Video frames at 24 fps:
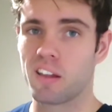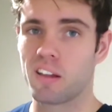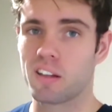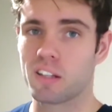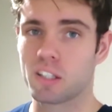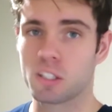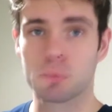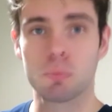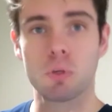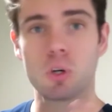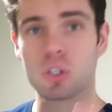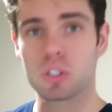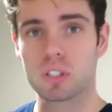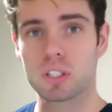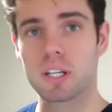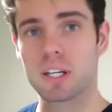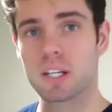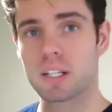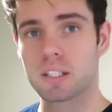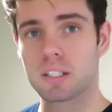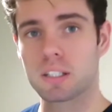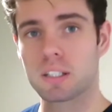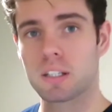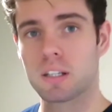
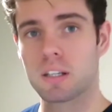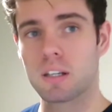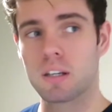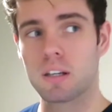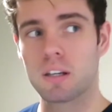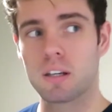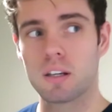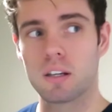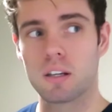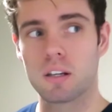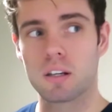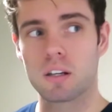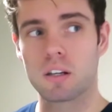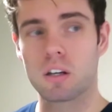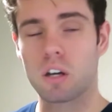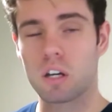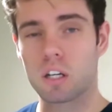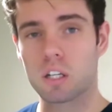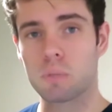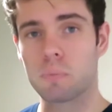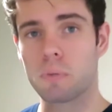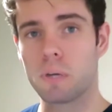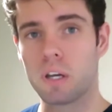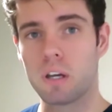smokestacks, kind
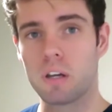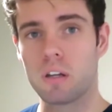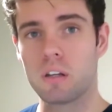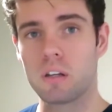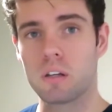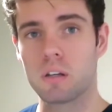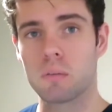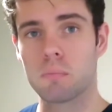of bad.